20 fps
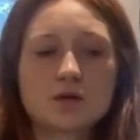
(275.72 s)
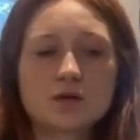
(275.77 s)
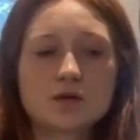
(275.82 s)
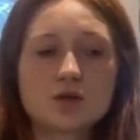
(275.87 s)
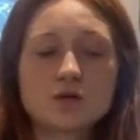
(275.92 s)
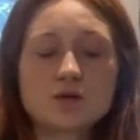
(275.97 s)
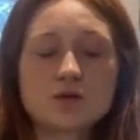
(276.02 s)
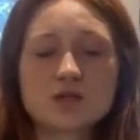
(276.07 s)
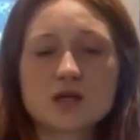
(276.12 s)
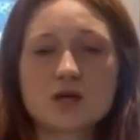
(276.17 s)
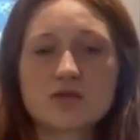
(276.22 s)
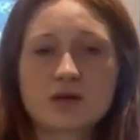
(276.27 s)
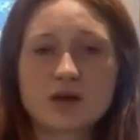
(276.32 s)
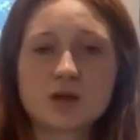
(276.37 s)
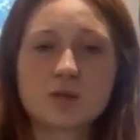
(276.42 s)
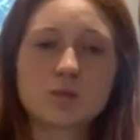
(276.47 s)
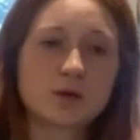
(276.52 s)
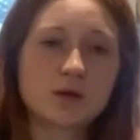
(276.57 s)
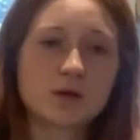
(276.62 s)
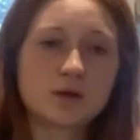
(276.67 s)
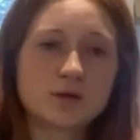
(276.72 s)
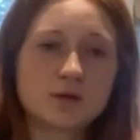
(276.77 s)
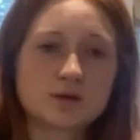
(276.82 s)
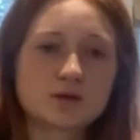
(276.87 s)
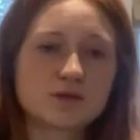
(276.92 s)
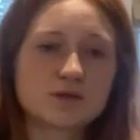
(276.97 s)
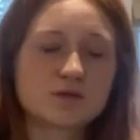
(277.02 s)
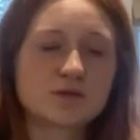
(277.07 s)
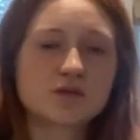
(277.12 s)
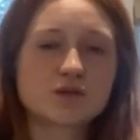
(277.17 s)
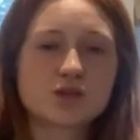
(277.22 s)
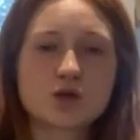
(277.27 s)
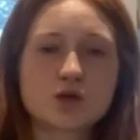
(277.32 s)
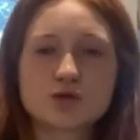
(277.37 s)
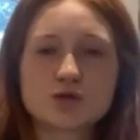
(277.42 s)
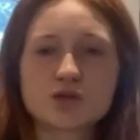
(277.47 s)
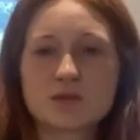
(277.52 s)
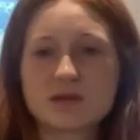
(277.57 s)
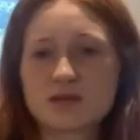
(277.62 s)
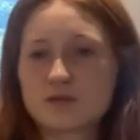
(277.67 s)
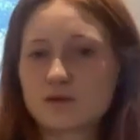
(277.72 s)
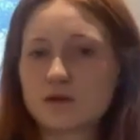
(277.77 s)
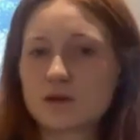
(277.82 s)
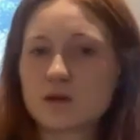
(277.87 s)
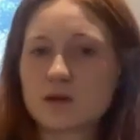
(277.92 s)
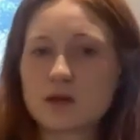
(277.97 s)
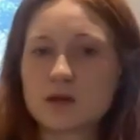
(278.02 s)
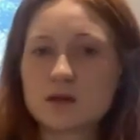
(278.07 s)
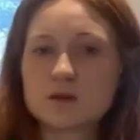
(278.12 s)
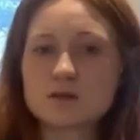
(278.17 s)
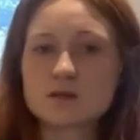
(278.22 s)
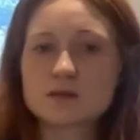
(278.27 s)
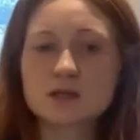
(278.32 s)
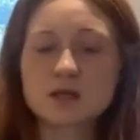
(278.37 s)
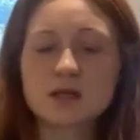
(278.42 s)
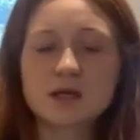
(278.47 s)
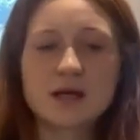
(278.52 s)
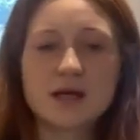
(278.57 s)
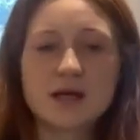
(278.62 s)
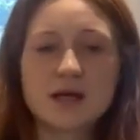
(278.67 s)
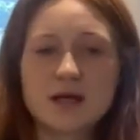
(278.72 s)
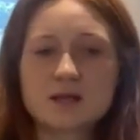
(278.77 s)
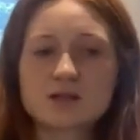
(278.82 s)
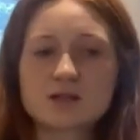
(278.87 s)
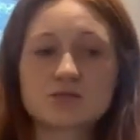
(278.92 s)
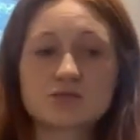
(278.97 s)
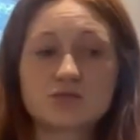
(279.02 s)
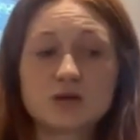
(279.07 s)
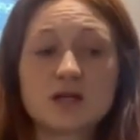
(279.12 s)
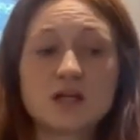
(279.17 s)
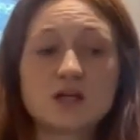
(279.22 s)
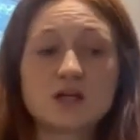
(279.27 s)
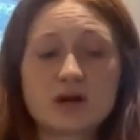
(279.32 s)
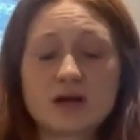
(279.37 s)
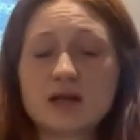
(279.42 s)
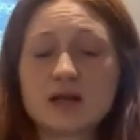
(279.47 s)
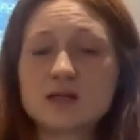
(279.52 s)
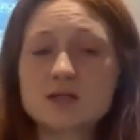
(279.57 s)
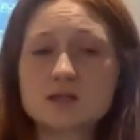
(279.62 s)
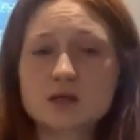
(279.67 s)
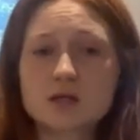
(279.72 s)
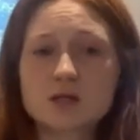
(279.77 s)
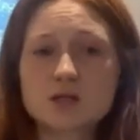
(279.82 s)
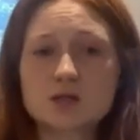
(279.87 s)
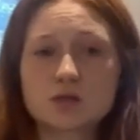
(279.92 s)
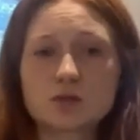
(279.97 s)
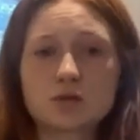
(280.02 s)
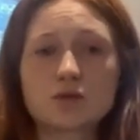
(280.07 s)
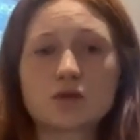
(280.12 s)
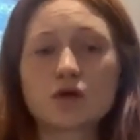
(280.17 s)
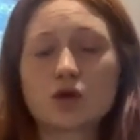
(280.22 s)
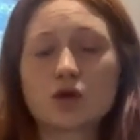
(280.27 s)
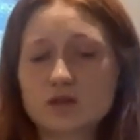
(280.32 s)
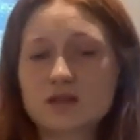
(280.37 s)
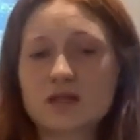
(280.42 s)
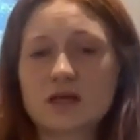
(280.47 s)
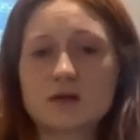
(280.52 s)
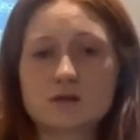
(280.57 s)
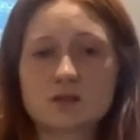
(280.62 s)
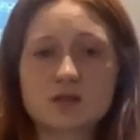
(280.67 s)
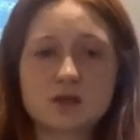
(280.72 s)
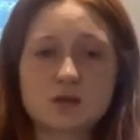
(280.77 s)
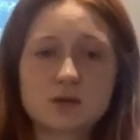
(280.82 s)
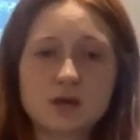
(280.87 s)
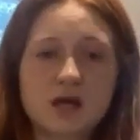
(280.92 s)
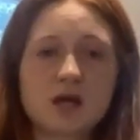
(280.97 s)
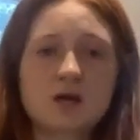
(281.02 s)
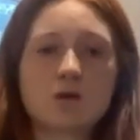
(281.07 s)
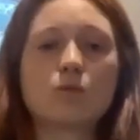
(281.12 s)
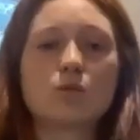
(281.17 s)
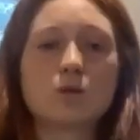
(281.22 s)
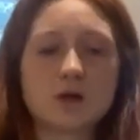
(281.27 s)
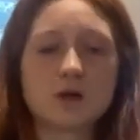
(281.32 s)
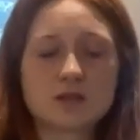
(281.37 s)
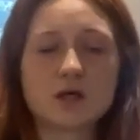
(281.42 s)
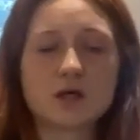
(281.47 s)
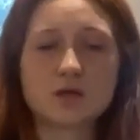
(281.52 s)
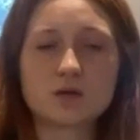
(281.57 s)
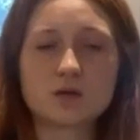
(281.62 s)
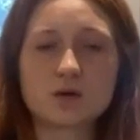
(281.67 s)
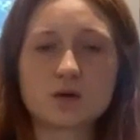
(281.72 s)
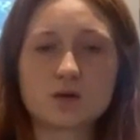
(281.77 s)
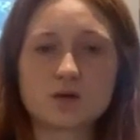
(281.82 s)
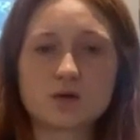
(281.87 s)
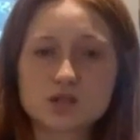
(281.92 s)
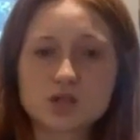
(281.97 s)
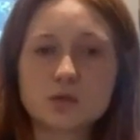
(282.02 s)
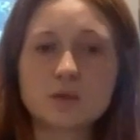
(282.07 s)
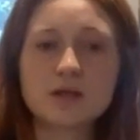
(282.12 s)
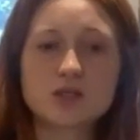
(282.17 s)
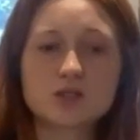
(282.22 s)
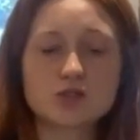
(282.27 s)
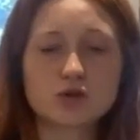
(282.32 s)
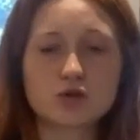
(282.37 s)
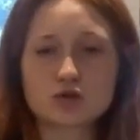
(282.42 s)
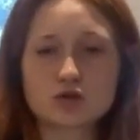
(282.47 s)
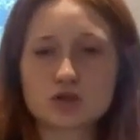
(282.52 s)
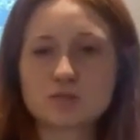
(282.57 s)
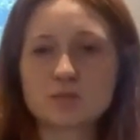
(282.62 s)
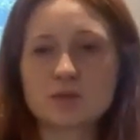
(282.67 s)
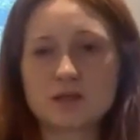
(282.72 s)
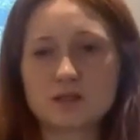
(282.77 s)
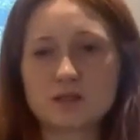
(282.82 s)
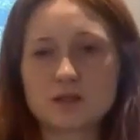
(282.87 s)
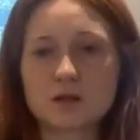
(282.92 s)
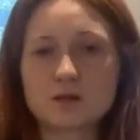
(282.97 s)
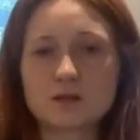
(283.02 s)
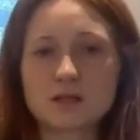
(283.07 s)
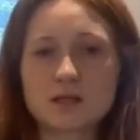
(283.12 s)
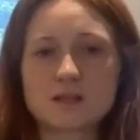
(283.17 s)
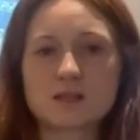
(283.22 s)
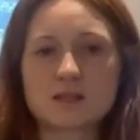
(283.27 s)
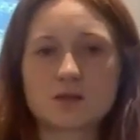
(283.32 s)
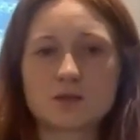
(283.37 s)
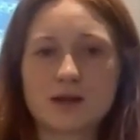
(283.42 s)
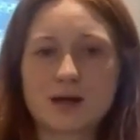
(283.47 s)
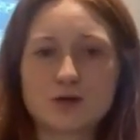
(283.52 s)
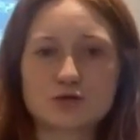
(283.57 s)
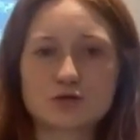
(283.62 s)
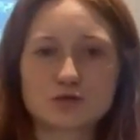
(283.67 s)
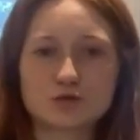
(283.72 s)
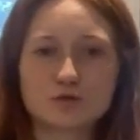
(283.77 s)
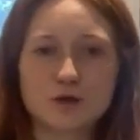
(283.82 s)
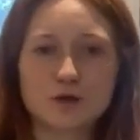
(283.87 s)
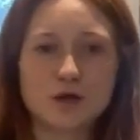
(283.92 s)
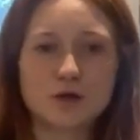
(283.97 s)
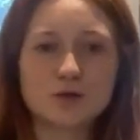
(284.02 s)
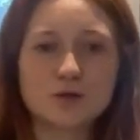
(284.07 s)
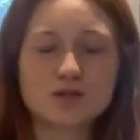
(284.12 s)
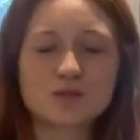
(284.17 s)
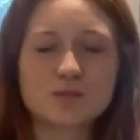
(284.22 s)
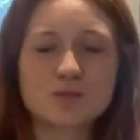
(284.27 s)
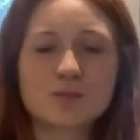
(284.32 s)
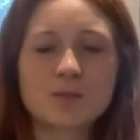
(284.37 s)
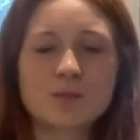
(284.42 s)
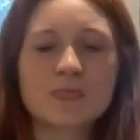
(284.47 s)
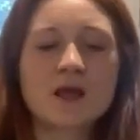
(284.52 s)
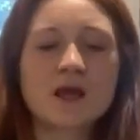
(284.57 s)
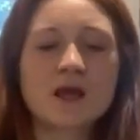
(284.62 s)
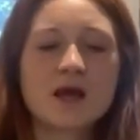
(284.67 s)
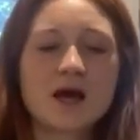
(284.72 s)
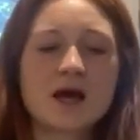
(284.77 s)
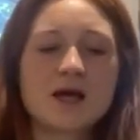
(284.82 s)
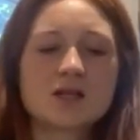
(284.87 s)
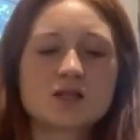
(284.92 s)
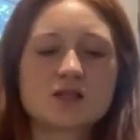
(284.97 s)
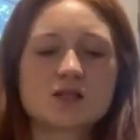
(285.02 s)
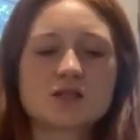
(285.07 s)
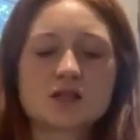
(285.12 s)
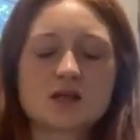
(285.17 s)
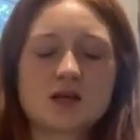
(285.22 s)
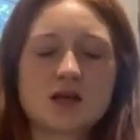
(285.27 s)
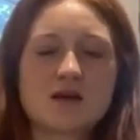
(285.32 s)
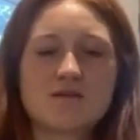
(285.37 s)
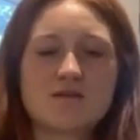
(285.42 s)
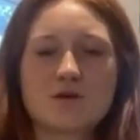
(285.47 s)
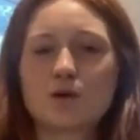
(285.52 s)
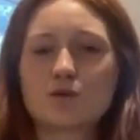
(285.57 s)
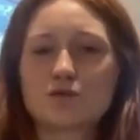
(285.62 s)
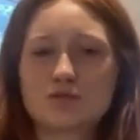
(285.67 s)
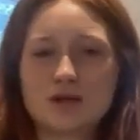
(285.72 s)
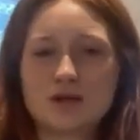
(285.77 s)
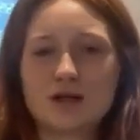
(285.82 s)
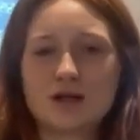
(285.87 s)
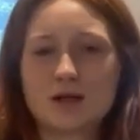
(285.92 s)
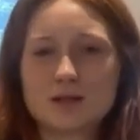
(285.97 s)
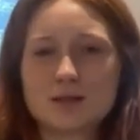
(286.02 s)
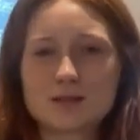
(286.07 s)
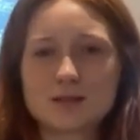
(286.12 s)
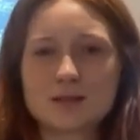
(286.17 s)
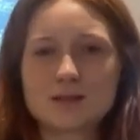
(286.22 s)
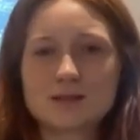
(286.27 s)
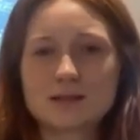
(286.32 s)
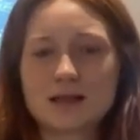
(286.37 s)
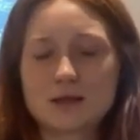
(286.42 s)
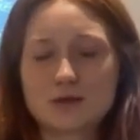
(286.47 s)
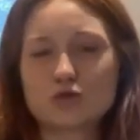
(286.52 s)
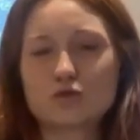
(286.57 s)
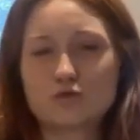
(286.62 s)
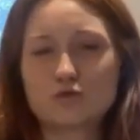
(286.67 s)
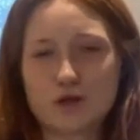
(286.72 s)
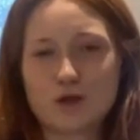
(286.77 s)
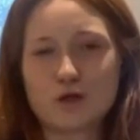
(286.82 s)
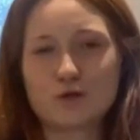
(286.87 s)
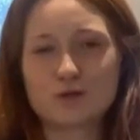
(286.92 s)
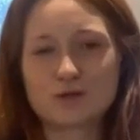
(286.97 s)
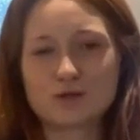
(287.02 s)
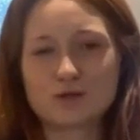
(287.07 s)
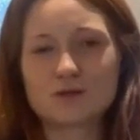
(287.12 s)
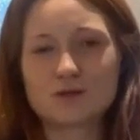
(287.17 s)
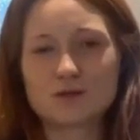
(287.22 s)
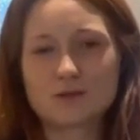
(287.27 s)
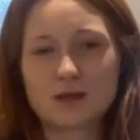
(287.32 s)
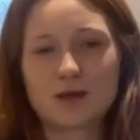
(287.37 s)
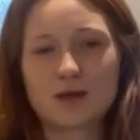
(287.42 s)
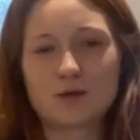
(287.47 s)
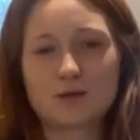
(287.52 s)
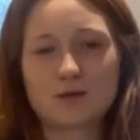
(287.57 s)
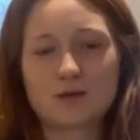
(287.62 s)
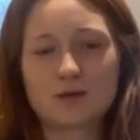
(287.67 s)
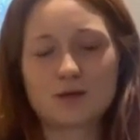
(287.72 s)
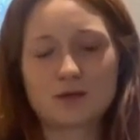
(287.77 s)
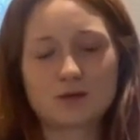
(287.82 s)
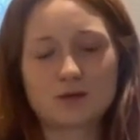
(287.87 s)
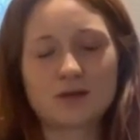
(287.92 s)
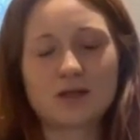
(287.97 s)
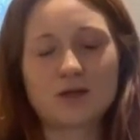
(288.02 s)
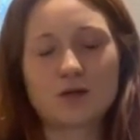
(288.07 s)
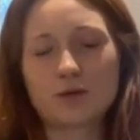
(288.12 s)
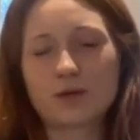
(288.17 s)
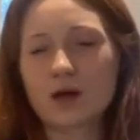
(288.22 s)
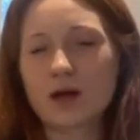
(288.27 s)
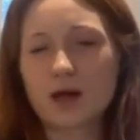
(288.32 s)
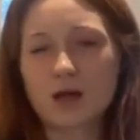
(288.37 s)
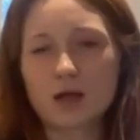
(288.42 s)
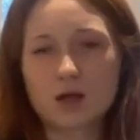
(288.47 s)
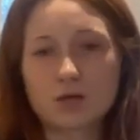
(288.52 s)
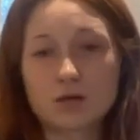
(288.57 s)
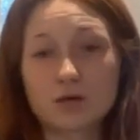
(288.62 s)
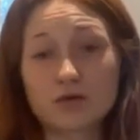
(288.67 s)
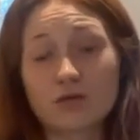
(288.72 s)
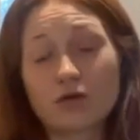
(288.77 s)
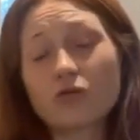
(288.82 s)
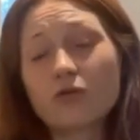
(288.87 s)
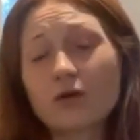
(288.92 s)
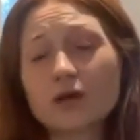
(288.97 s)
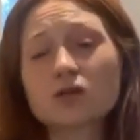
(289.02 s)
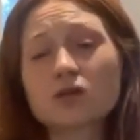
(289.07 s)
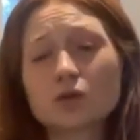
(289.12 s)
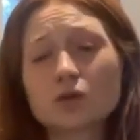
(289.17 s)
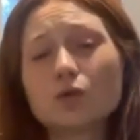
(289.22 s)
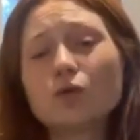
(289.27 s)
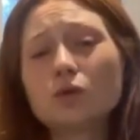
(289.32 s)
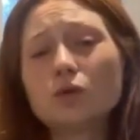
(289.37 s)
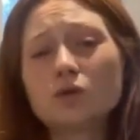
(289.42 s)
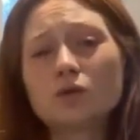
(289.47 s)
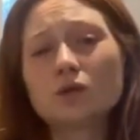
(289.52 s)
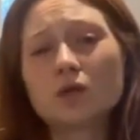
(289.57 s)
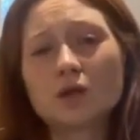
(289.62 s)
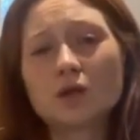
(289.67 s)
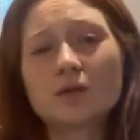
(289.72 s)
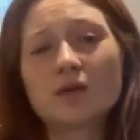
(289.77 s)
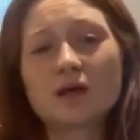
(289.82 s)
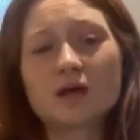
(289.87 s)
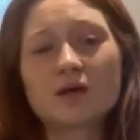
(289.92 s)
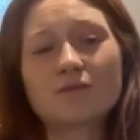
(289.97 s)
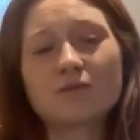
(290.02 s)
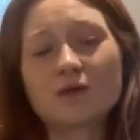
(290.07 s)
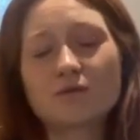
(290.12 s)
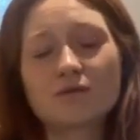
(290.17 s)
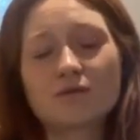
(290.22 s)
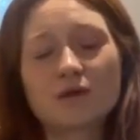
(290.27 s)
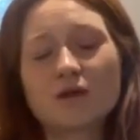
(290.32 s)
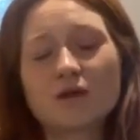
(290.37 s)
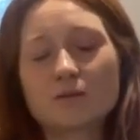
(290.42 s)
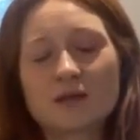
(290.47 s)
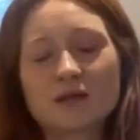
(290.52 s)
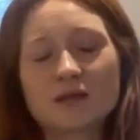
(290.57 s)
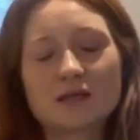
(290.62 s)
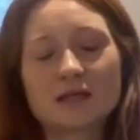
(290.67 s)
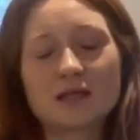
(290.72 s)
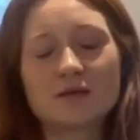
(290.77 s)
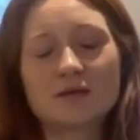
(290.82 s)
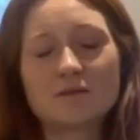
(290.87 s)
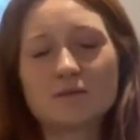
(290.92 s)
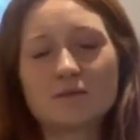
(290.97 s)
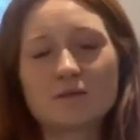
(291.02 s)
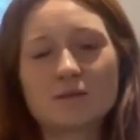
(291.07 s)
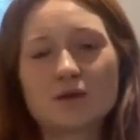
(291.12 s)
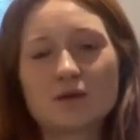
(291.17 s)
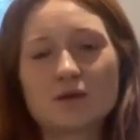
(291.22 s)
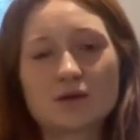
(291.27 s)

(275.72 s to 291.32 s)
use it around the world for so many different things. It's a really great insight tool. The lockdowns in the UK were done on sewage, not just PCR testing or lateral flows. As everyone realizes, lateral flows now, they're not that accurate. They're a great tool. They're fundamentally